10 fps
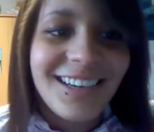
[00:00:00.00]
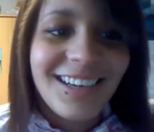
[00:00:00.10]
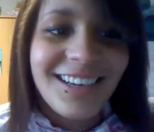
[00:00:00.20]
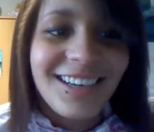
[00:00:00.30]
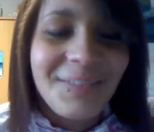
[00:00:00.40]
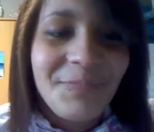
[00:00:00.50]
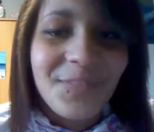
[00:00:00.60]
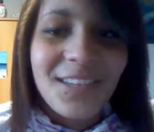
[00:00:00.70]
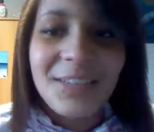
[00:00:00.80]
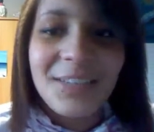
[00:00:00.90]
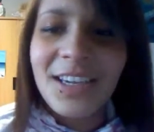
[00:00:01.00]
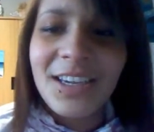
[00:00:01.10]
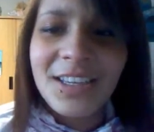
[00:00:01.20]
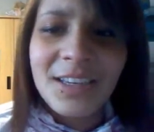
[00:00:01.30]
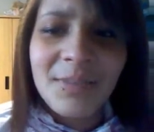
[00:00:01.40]
Uh, let me tell
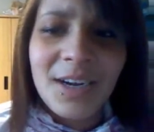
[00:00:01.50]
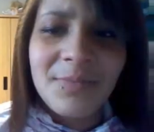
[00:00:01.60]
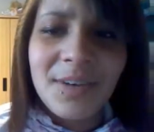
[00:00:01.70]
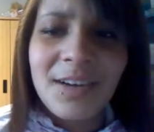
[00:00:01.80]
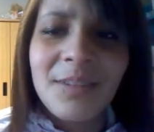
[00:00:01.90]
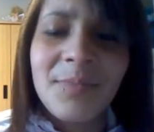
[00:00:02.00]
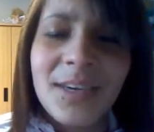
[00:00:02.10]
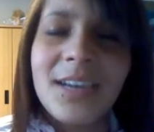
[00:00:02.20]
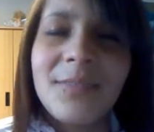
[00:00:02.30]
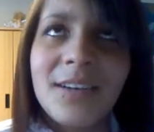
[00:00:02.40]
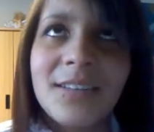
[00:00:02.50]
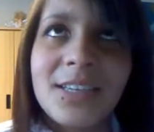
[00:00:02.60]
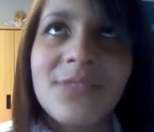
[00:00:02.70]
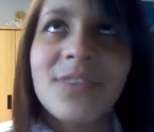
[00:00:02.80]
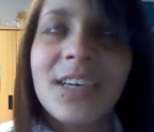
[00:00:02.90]
you a little about, about, bit about
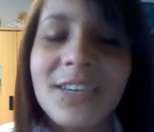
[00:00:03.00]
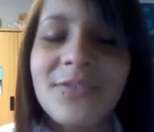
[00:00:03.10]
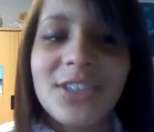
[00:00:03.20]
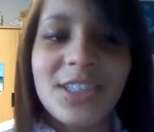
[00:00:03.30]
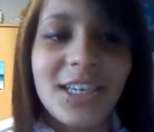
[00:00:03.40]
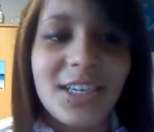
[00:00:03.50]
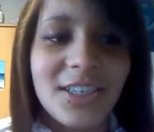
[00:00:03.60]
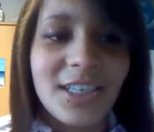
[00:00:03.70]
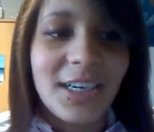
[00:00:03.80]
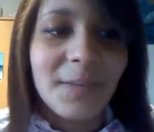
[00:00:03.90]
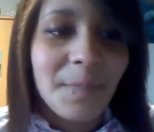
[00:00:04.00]
this very unfortunate country.